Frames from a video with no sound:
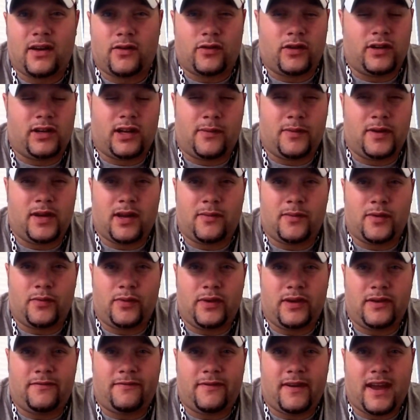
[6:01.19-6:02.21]
or a
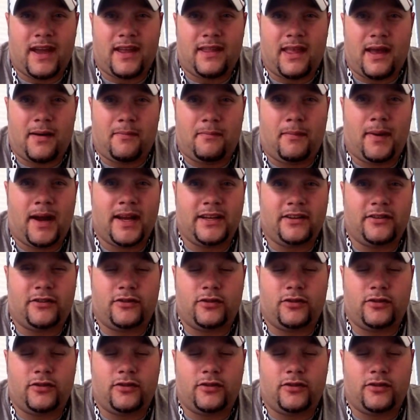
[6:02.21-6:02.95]
WWE fan that might